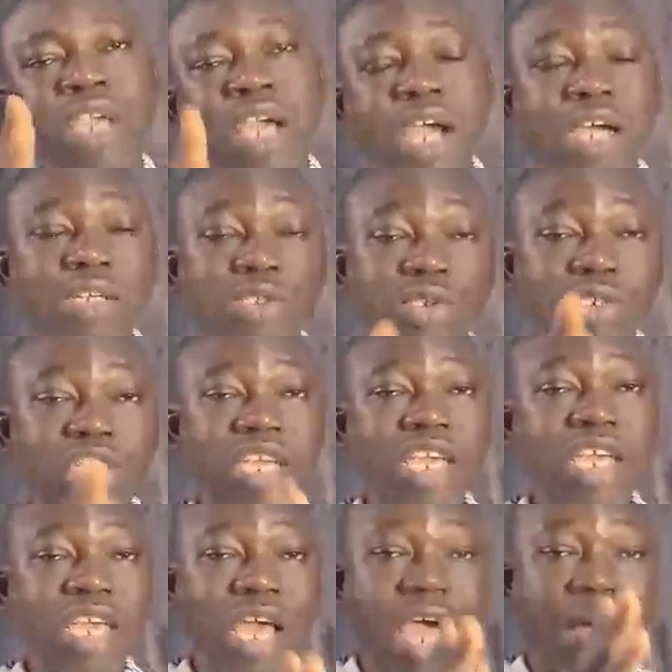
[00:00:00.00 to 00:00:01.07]
And
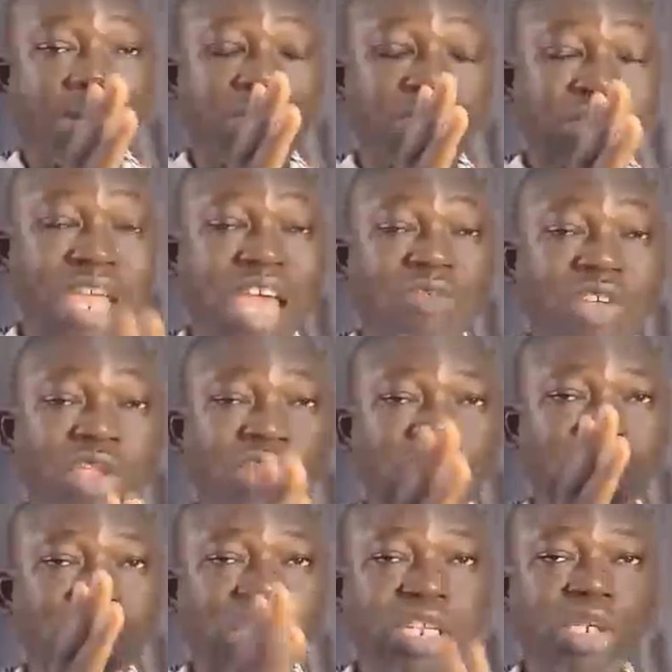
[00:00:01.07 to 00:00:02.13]
today I've delved
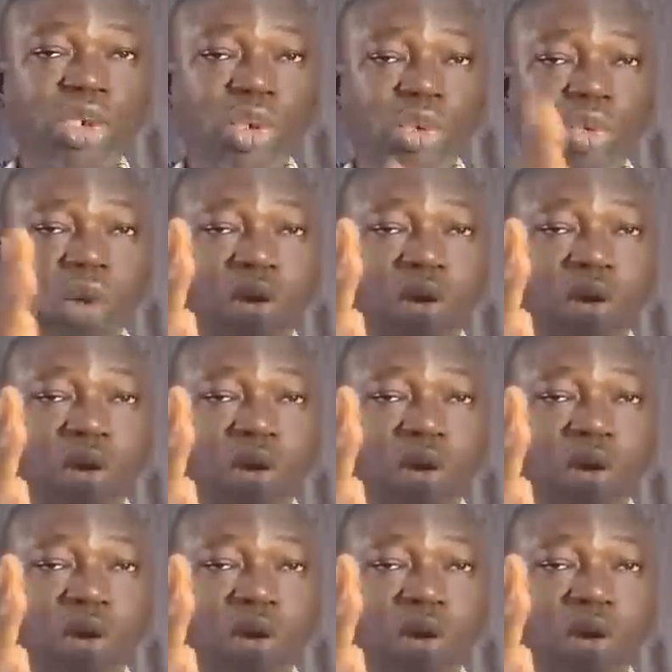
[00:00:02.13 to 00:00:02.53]
into the issue